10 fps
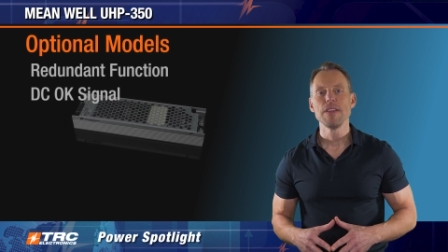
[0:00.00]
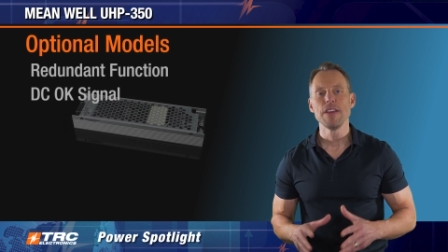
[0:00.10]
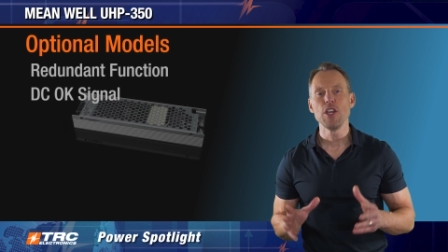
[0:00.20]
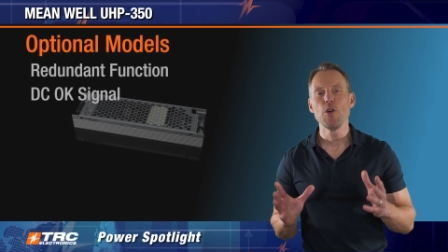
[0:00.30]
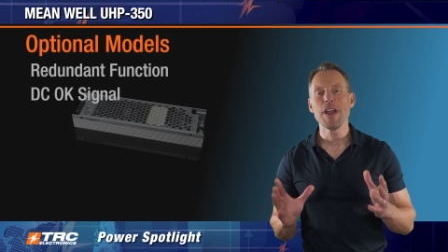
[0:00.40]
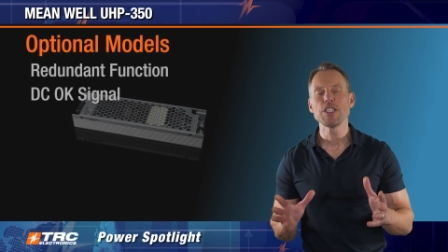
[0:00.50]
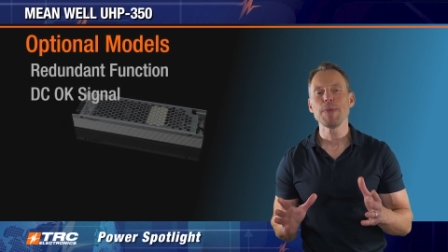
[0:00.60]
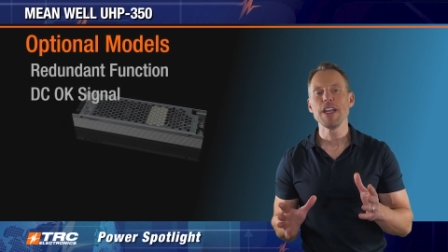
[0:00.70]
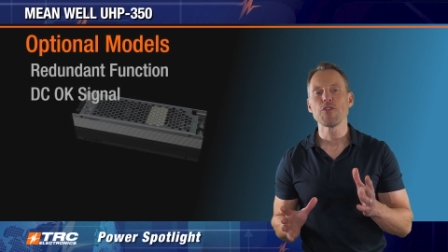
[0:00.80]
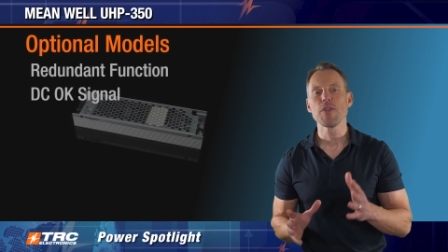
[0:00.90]
The
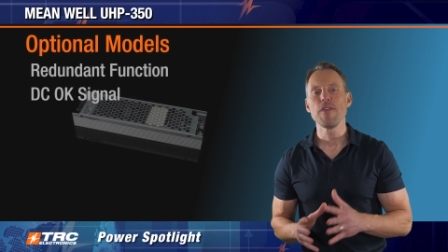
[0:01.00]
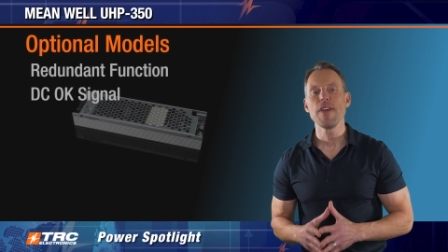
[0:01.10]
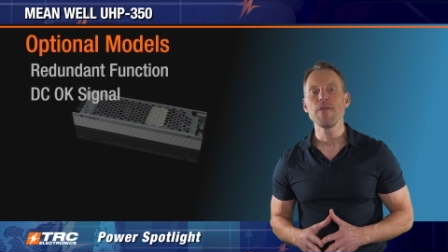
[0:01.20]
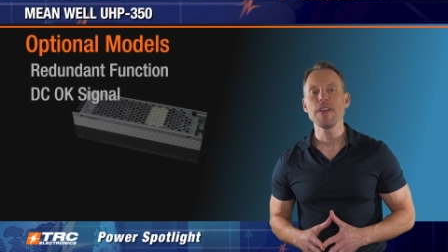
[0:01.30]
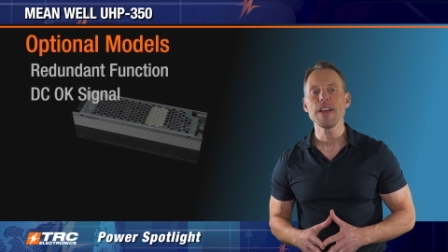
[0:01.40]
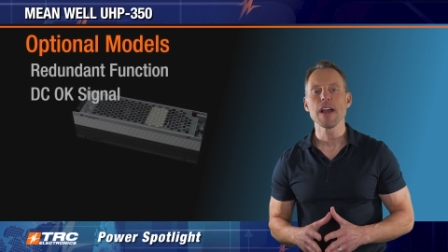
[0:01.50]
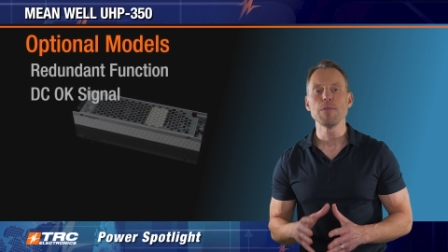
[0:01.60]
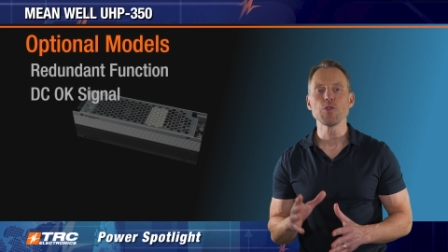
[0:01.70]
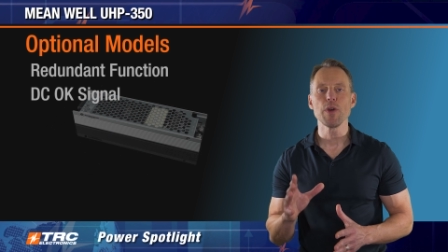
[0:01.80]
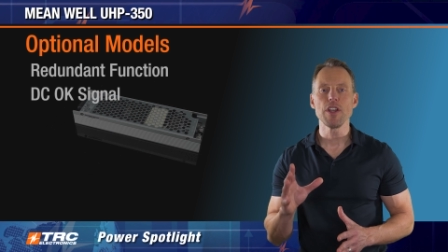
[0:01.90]
UHP 350
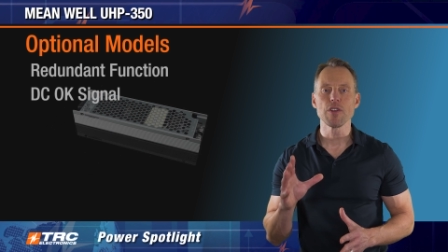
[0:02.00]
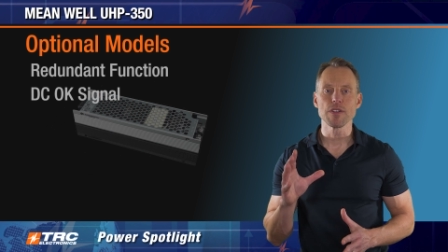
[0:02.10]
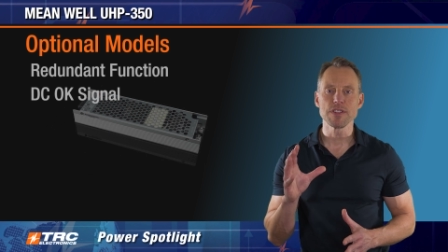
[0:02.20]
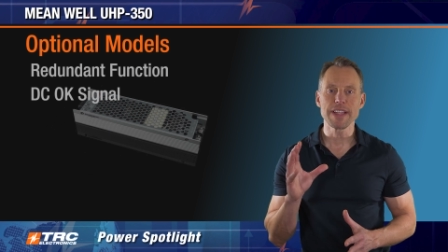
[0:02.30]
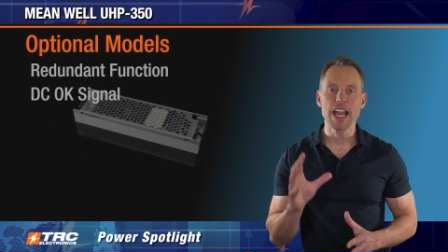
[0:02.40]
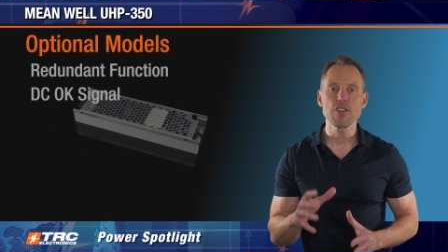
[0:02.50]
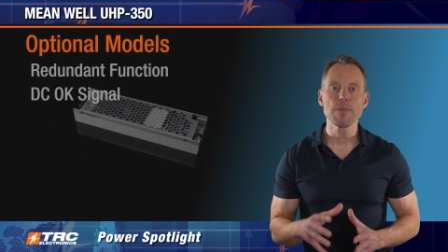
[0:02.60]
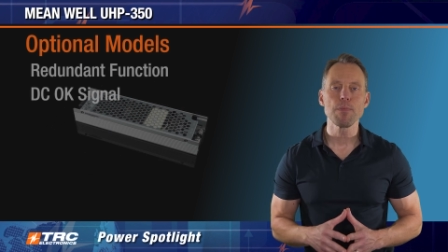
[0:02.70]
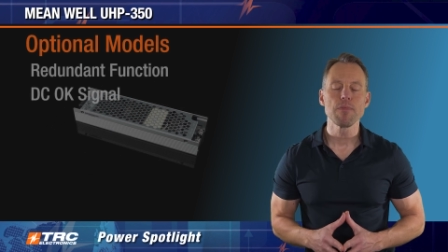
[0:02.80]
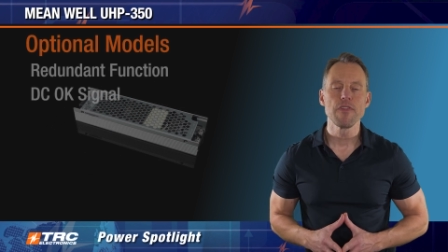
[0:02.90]
comes with your
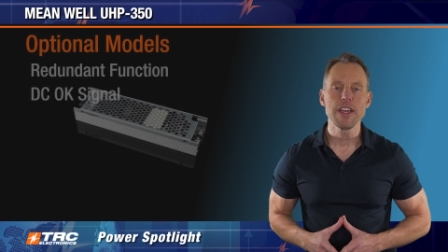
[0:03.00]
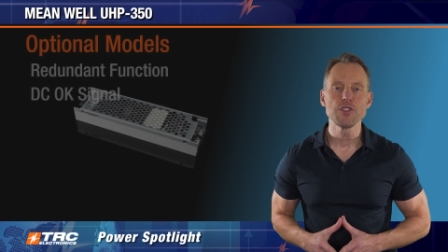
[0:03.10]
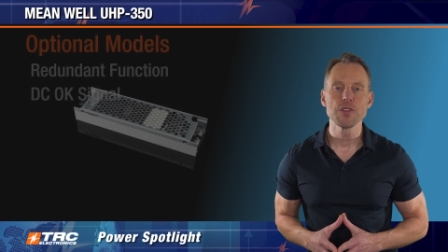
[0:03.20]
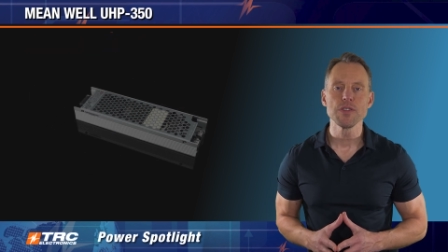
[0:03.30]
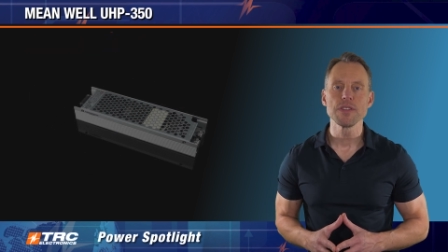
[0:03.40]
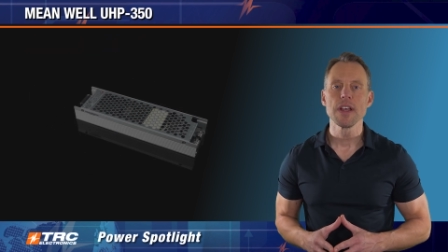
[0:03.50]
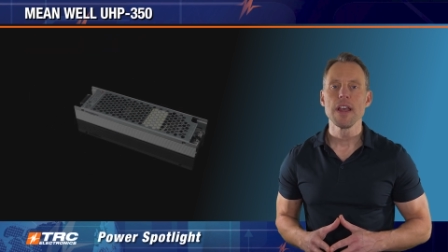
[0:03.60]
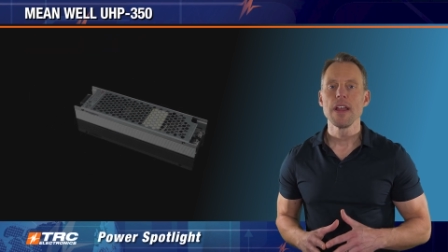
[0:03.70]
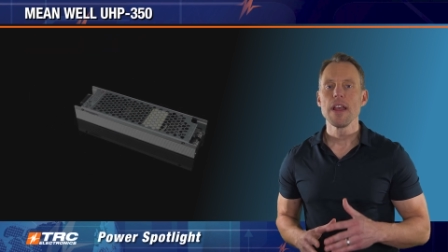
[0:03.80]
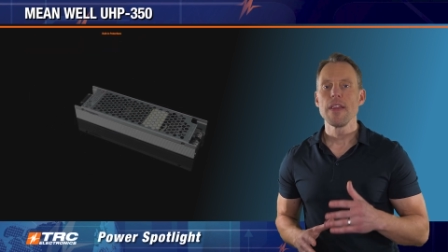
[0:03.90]
standard features
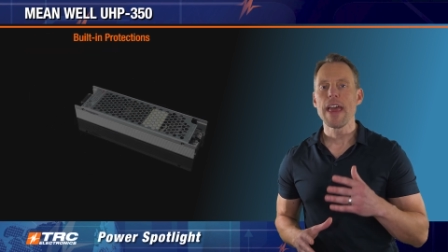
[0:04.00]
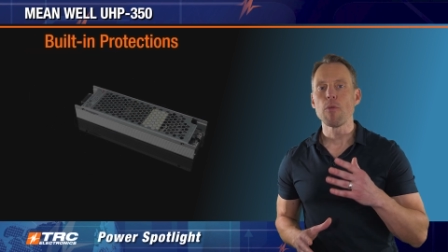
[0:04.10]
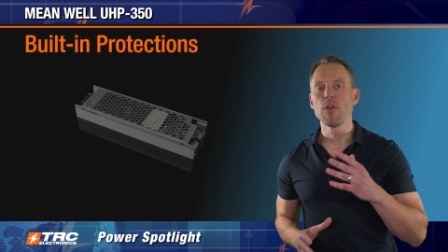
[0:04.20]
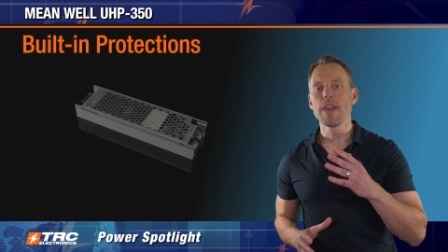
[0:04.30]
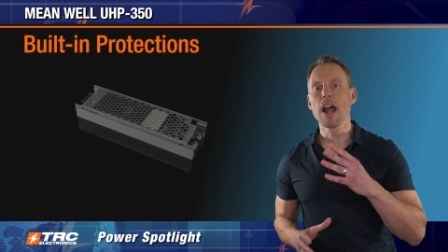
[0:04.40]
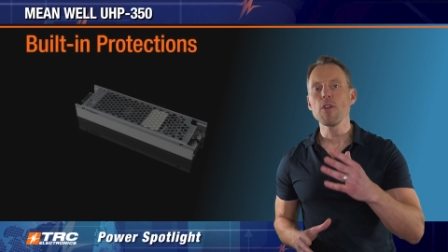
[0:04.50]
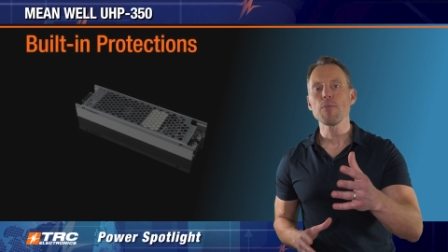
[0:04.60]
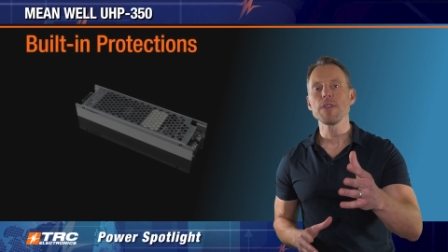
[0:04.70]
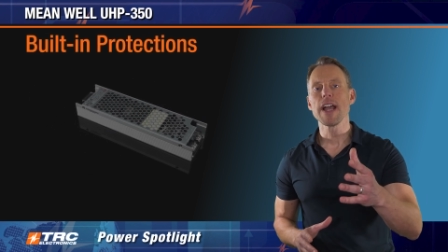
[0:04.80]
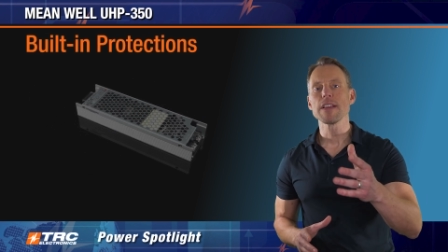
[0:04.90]
that will not only
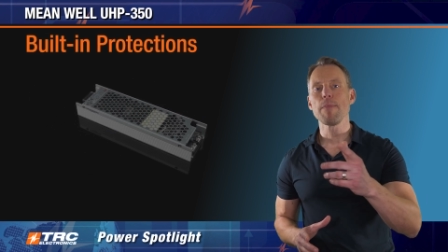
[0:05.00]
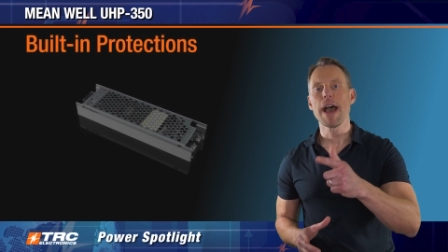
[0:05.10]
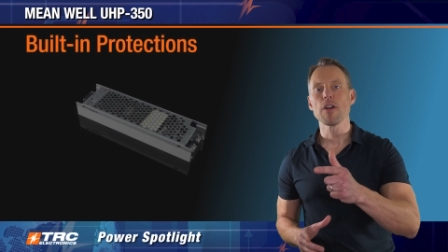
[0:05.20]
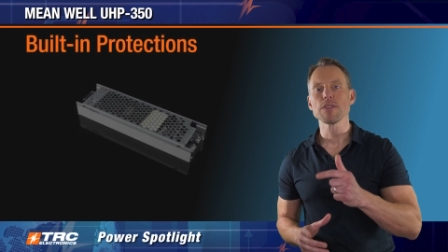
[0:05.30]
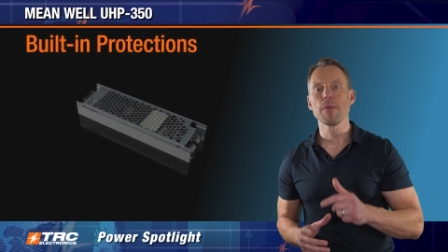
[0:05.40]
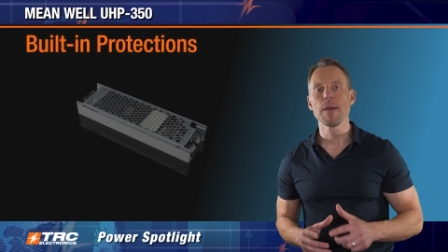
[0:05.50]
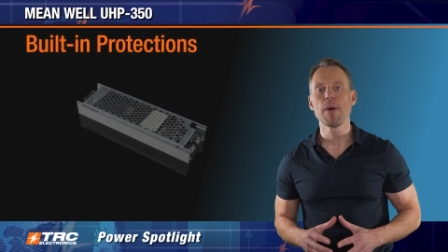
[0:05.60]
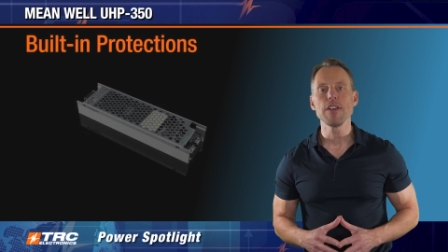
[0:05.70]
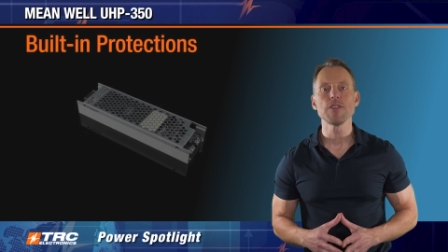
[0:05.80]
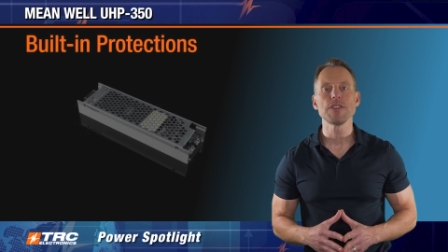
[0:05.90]
protect the power supply
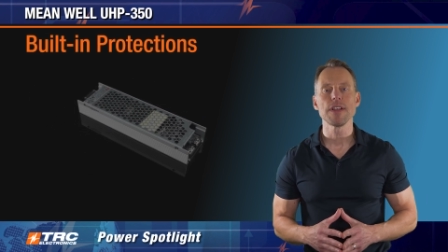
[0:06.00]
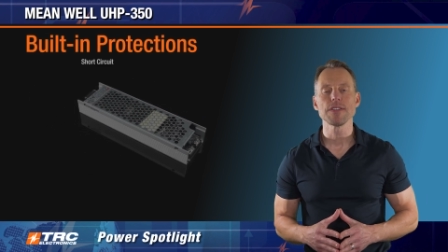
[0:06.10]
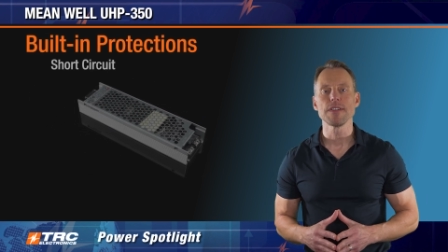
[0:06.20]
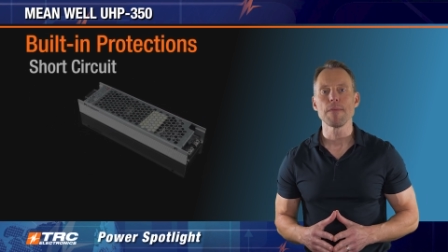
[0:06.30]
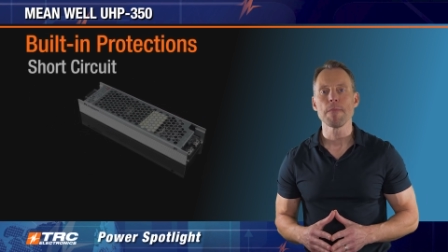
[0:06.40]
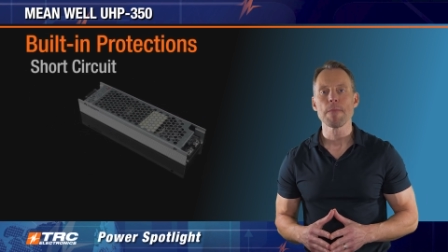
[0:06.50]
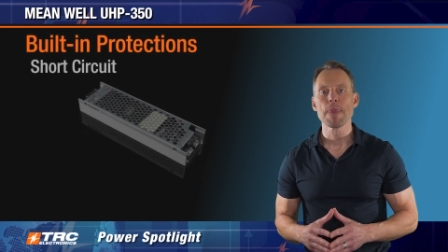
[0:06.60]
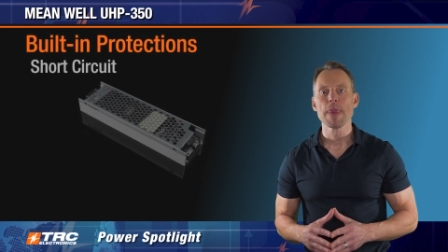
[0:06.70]
but your system.